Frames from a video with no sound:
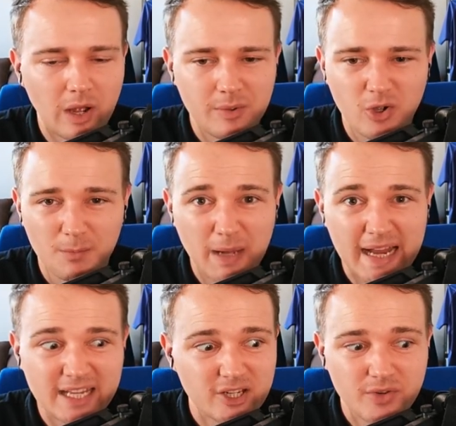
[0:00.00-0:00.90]
We got bad
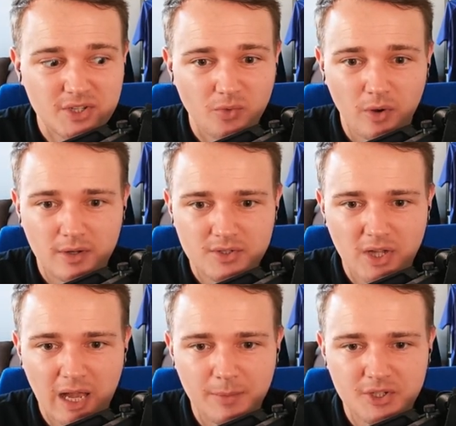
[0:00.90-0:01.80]
injuries at the wrong
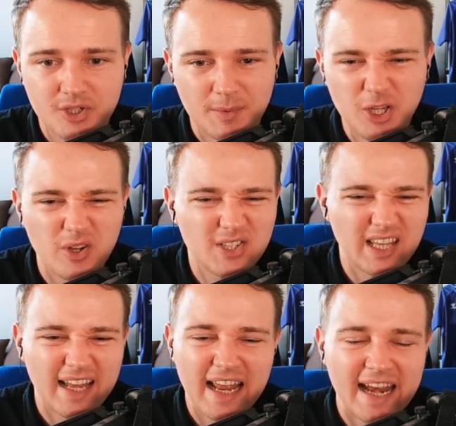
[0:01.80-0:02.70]
time, which, I mean, you could say
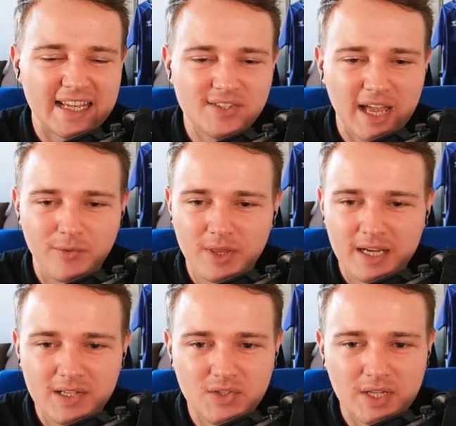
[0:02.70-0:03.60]
that in any save with
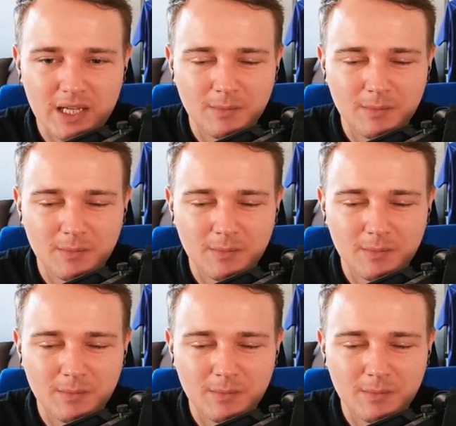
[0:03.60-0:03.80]
any team,